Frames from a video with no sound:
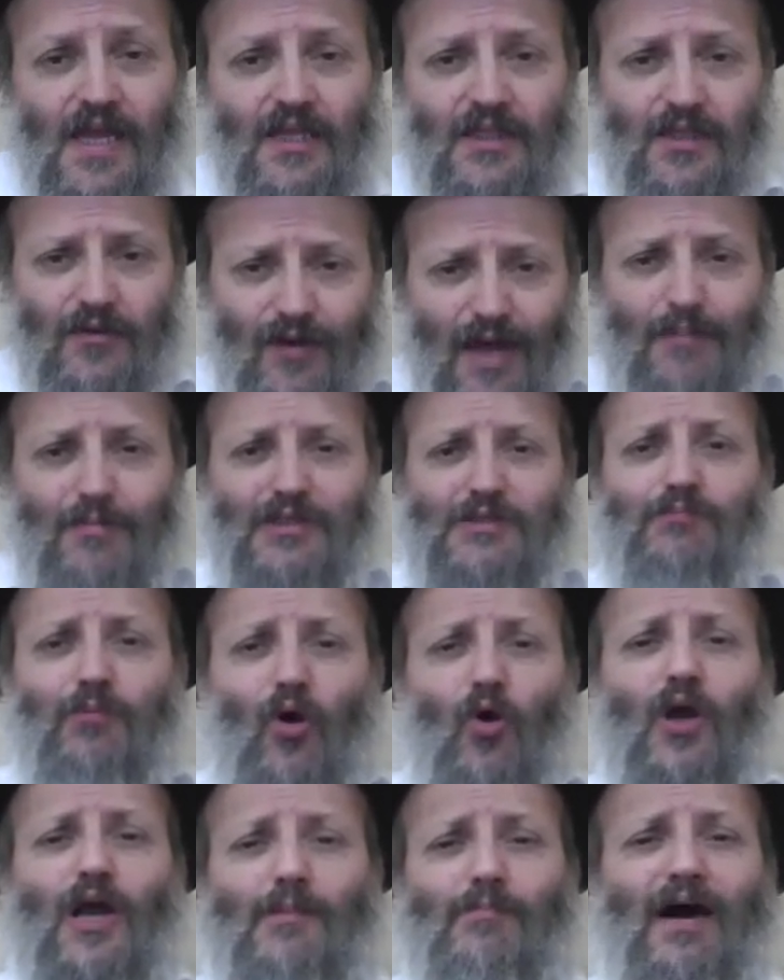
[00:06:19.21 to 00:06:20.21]
The Rebbe
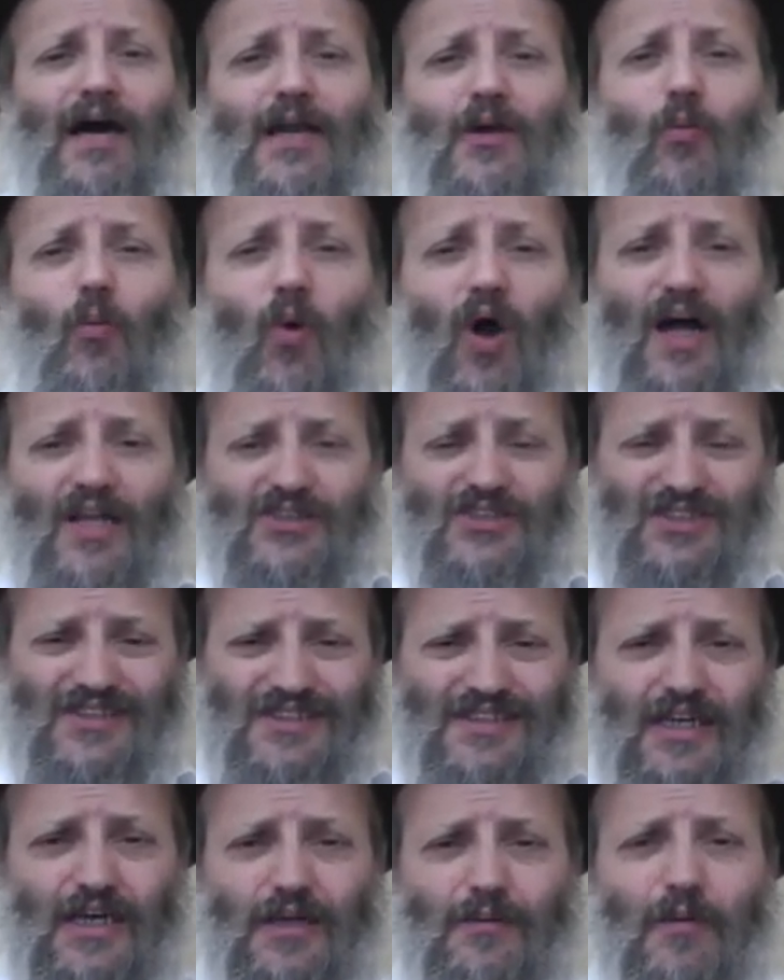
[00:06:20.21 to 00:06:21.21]
spoke about it once,
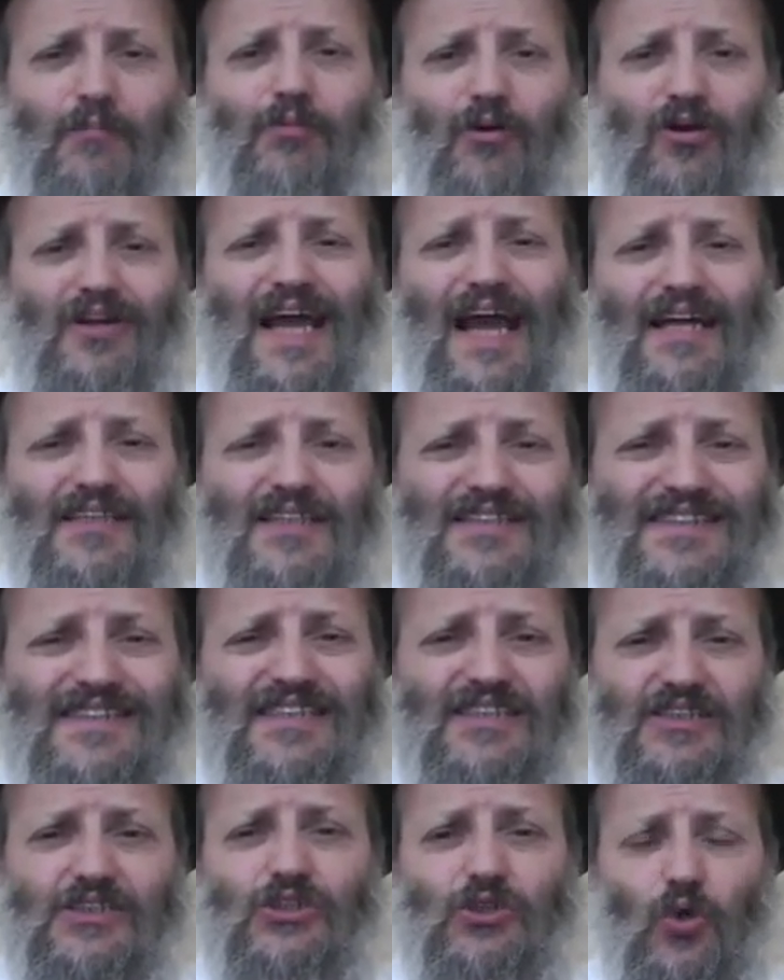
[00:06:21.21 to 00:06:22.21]
and the Rebbe brought out that
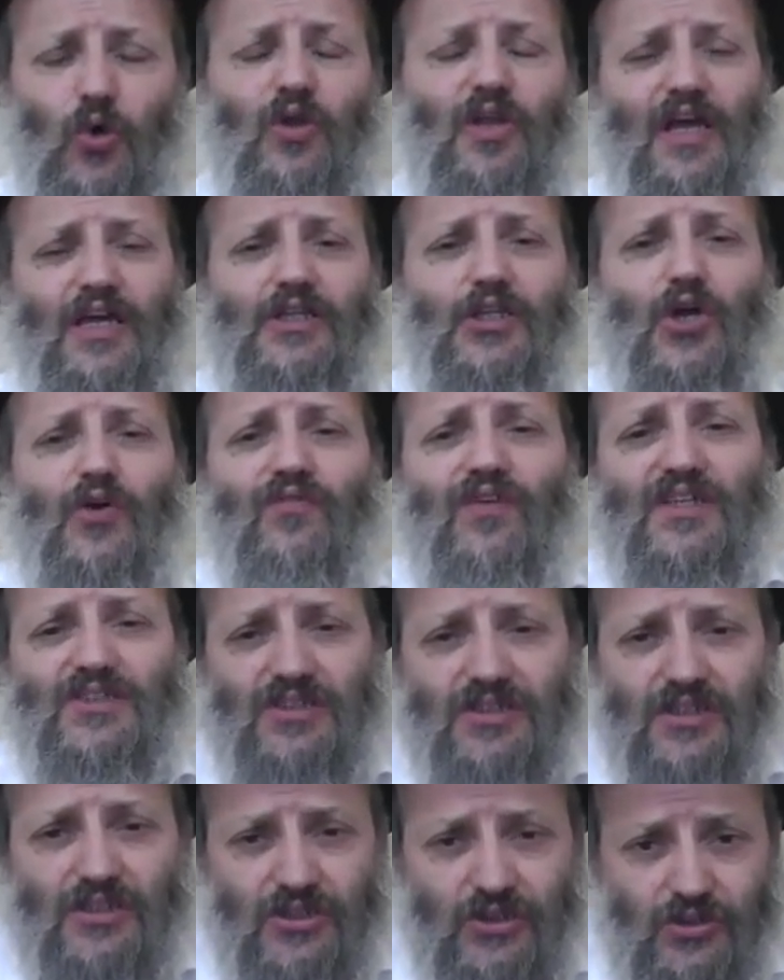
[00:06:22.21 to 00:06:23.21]
this is the whole idea of
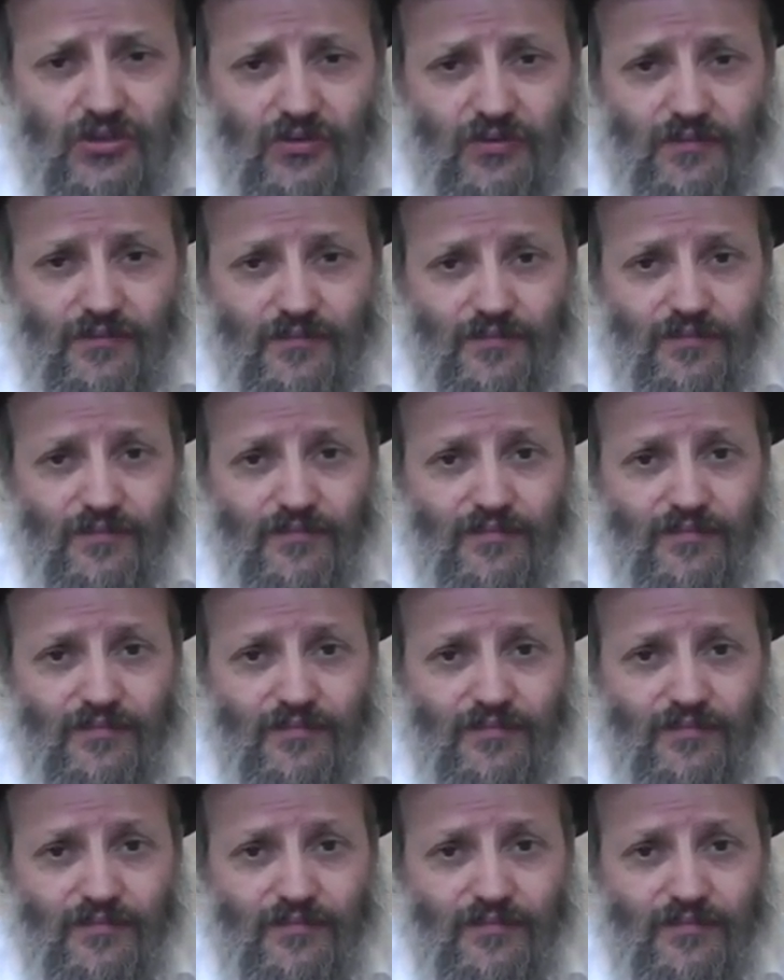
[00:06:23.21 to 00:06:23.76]
Chassidus too.